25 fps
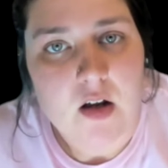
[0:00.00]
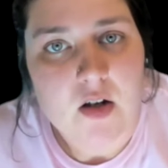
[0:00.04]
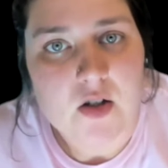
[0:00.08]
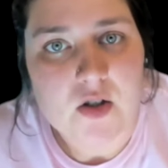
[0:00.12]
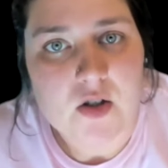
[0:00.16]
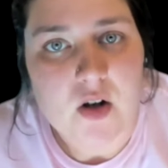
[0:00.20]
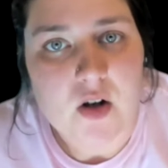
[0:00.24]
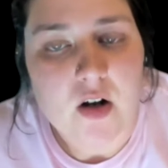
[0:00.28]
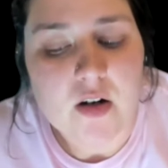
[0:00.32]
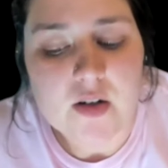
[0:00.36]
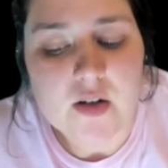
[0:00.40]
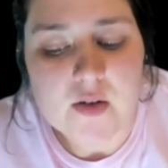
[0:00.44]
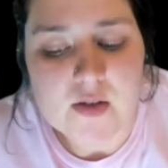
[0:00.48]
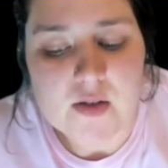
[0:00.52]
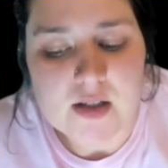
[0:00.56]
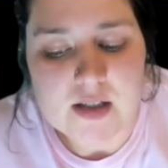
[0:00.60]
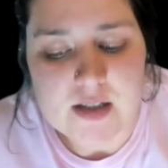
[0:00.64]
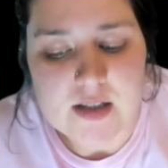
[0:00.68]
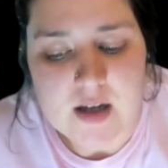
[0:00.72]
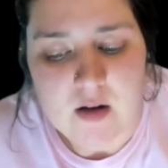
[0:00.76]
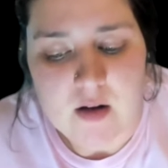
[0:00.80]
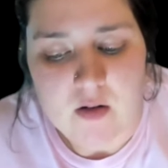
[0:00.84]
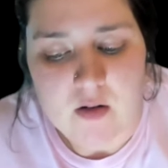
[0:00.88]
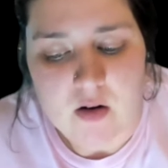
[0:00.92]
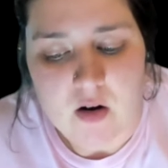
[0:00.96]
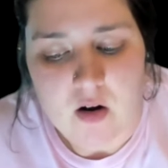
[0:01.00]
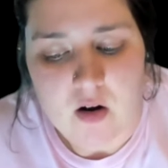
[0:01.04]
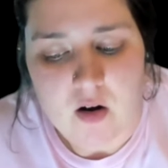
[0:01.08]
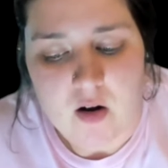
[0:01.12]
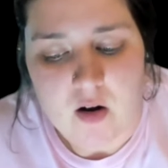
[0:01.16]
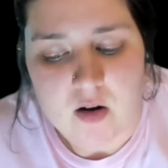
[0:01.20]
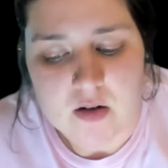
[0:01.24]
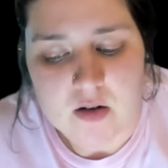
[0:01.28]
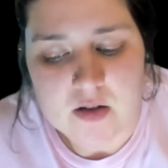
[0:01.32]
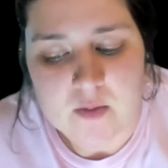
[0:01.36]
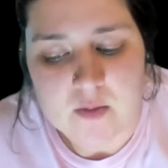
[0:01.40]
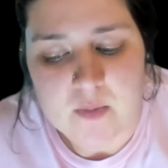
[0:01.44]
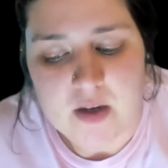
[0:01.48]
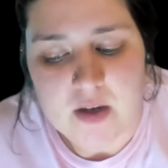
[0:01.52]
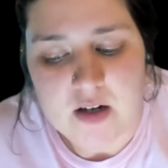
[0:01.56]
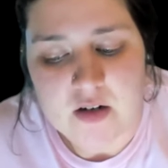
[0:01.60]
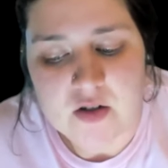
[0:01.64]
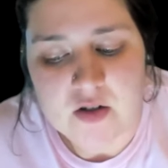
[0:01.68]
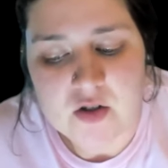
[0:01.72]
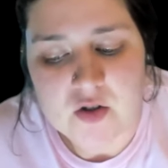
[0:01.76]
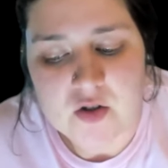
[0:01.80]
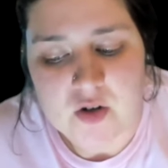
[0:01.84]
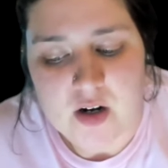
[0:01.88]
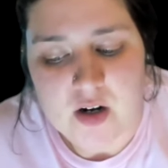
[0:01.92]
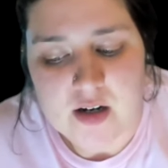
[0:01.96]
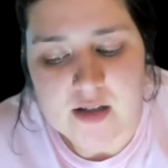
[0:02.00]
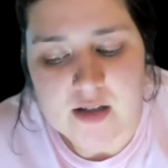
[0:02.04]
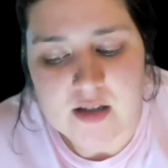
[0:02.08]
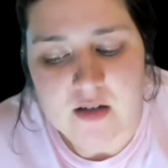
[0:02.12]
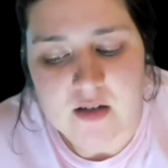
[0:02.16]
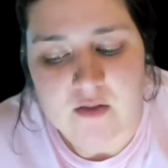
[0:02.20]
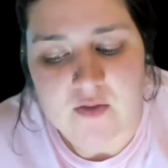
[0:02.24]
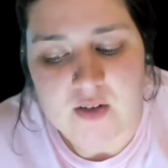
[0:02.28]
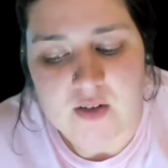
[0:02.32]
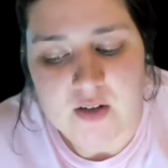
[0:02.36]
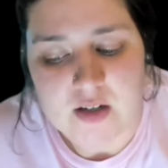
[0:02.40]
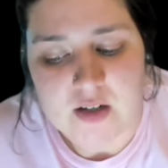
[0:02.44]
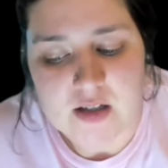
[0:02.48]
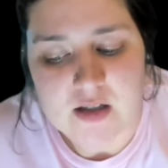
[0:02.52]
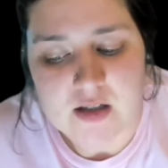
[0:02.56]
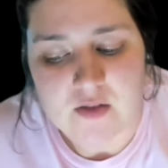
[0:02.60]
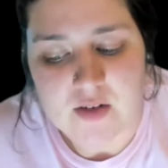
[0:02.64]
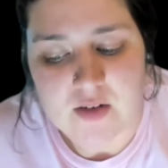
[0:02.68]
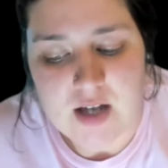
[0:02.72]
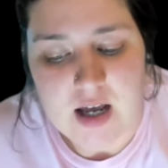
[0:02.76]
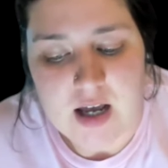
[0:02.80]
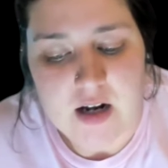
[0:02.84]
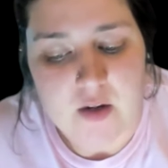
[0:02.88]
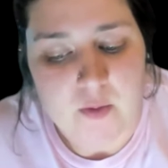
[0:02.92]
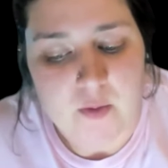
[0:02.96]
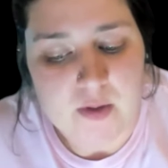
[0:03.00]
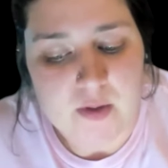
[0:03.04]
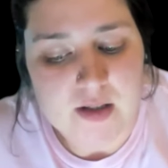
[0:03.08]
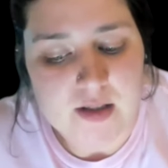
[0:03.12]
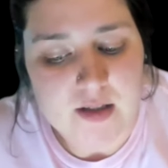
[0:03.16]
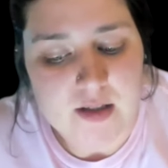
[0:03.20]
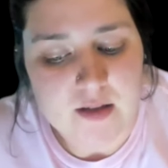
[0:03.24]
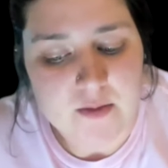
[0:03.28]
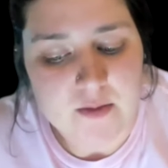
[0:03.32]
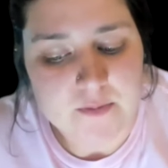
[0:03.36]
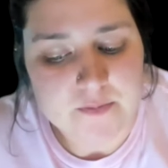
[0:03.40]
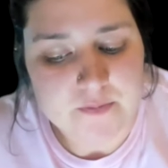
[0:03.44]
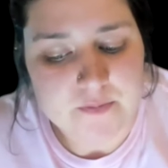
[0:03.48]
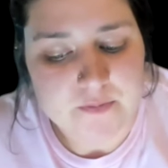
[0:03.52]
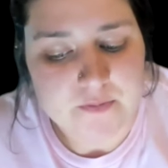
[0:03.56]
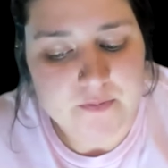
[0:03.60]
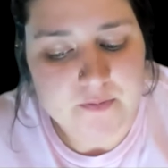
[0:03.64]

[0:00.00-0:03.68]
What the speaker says: Sean uses alcohol to manage stress and feelings of inadequacy.